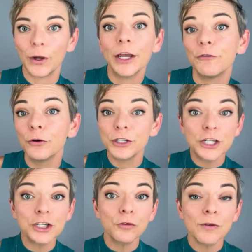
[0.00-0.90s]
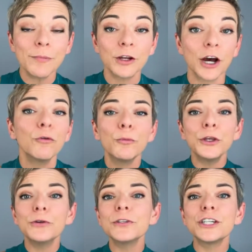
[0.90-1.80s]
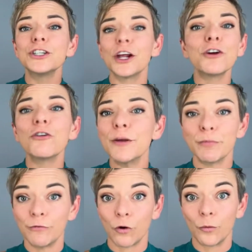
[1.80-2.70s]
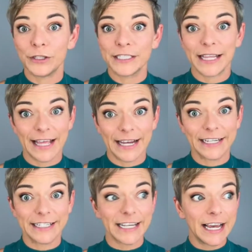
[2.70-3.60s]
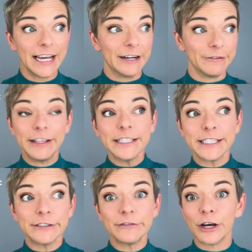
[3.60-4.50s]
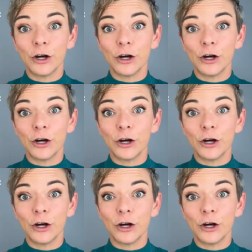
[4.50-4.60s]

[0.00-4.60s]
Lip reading: if your digital replica will be used to generate performance that is offensive,